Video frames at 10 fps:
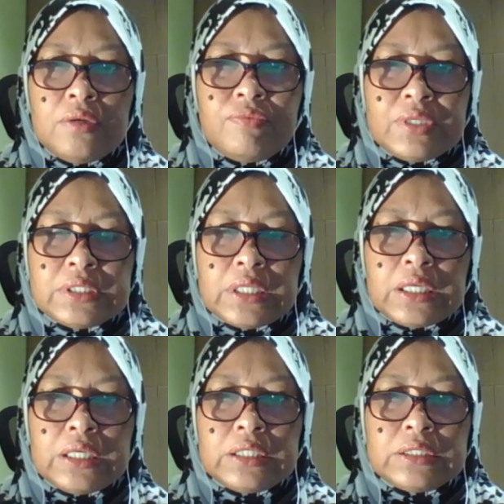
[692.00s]

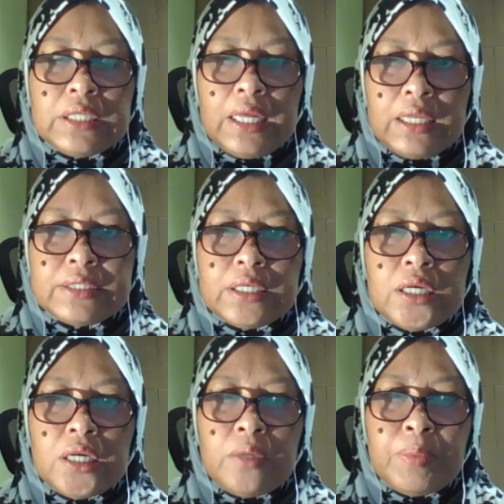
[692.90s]
physical
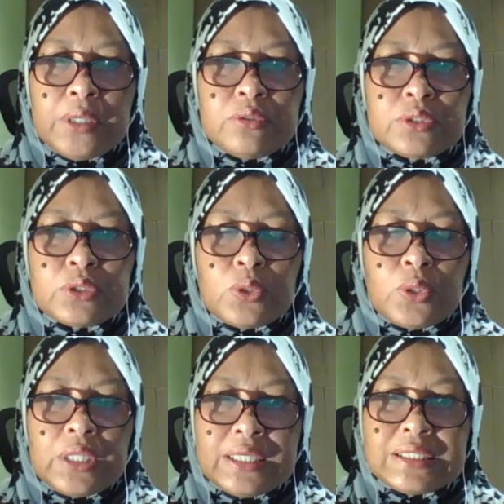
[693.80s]
elder abuse.
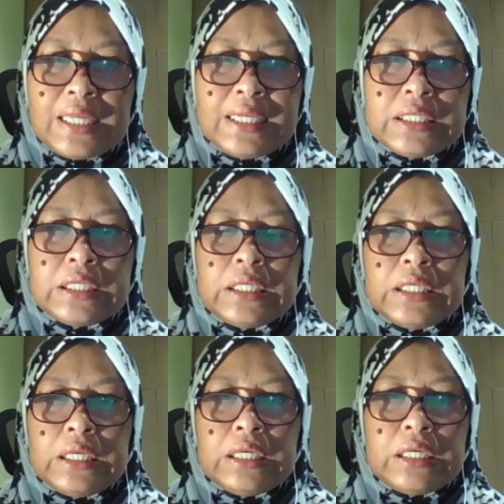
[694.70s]
So this
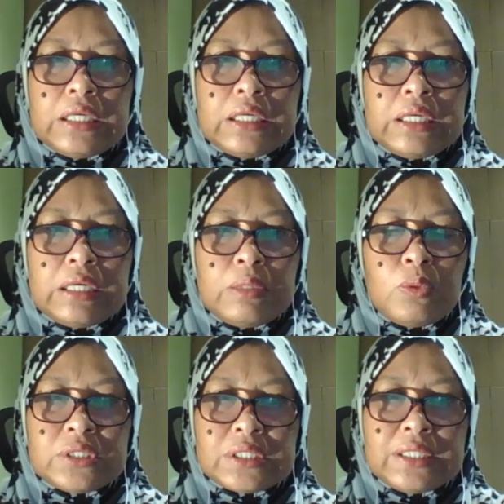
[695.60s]
study
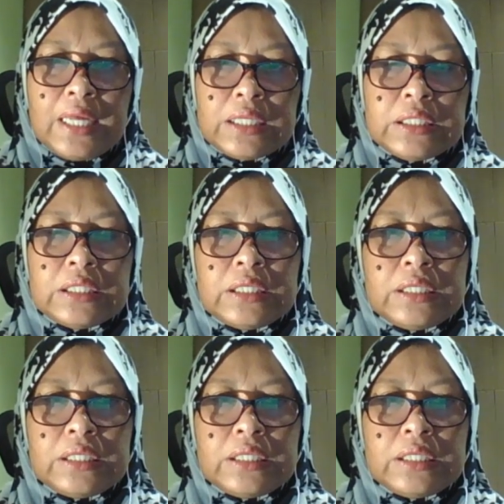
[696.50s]
was conducted